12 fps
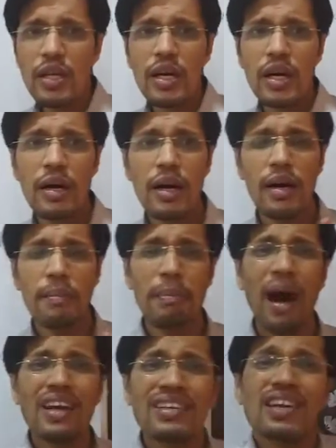
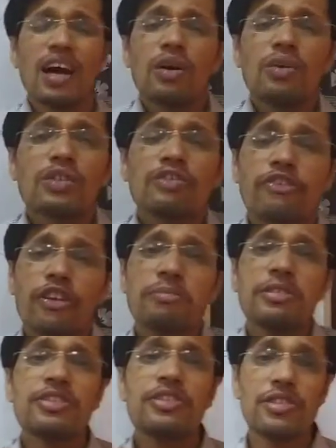marked out from
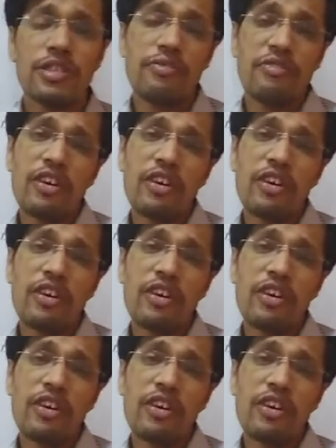its